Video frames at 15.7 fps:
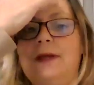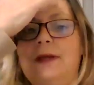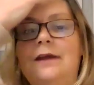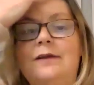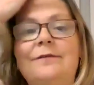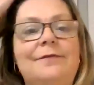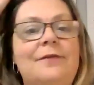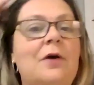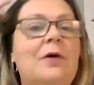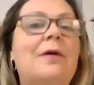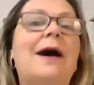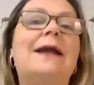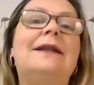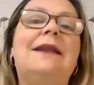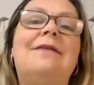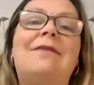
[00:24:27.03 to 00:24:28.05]

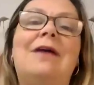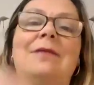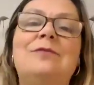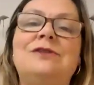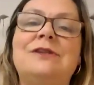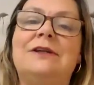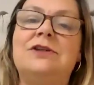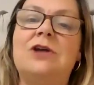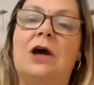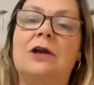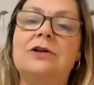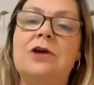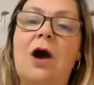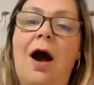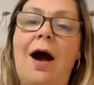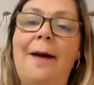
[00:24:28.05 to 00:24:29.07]

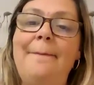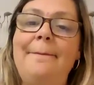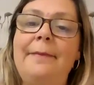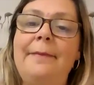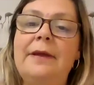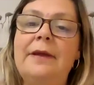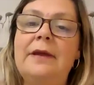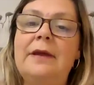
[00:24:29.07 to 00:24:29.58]
info@lavalmusic.com,